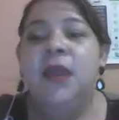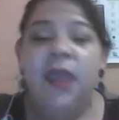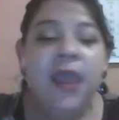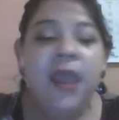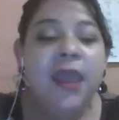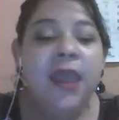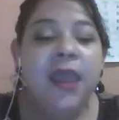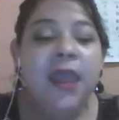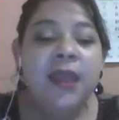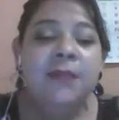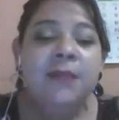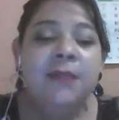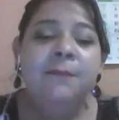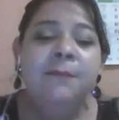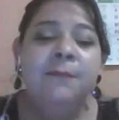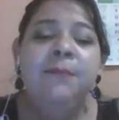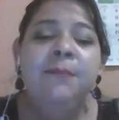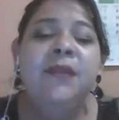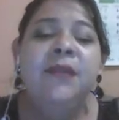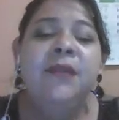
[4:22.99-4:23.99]
And
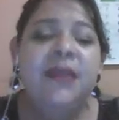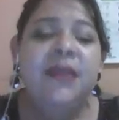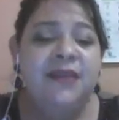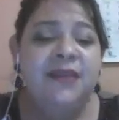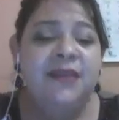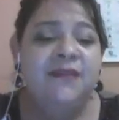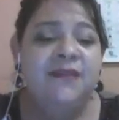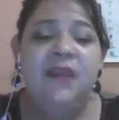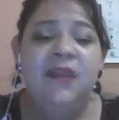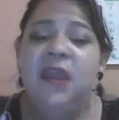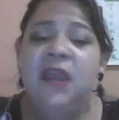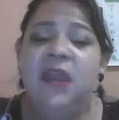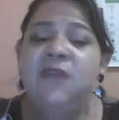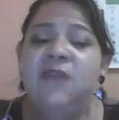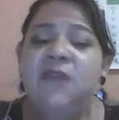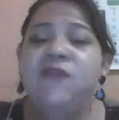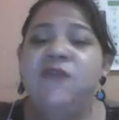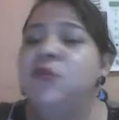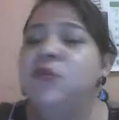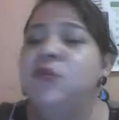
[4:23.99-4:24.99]
please,
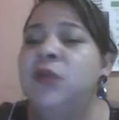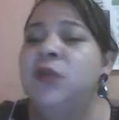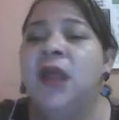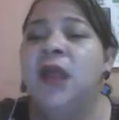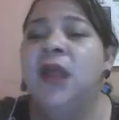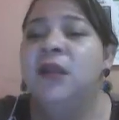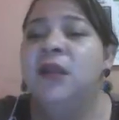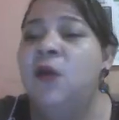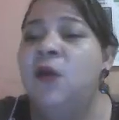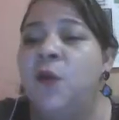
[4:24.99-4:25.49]
if you're not